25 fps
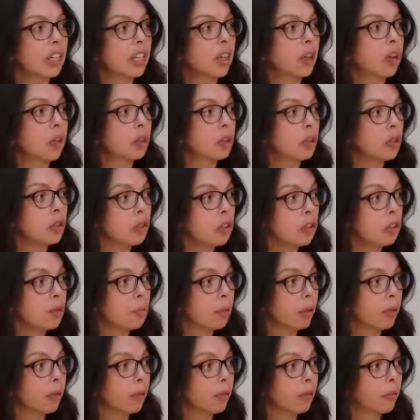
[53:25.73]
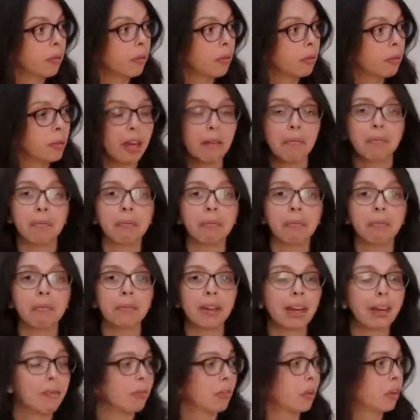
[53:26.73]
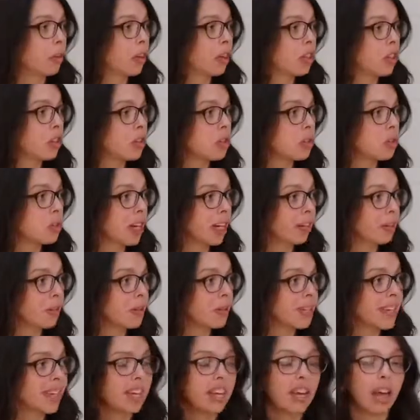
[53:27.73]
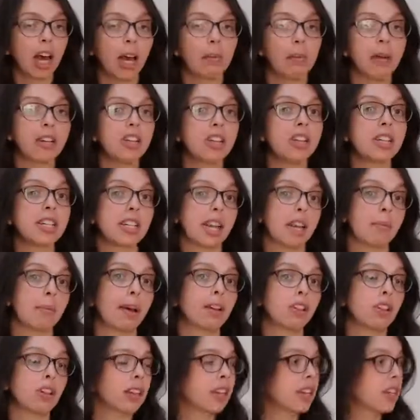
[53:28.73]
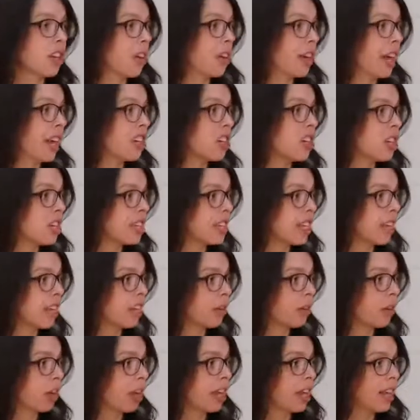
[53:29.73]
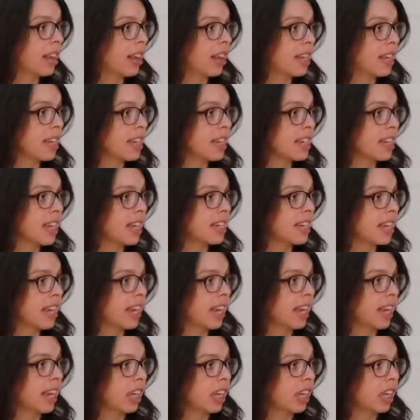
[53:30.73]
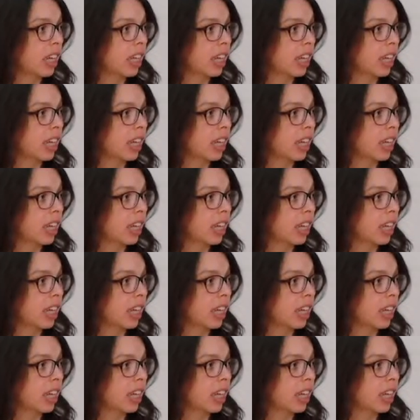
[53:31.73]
YouTube. Yeah, on our usual channels. I should have said about doing the donations. I think is the link.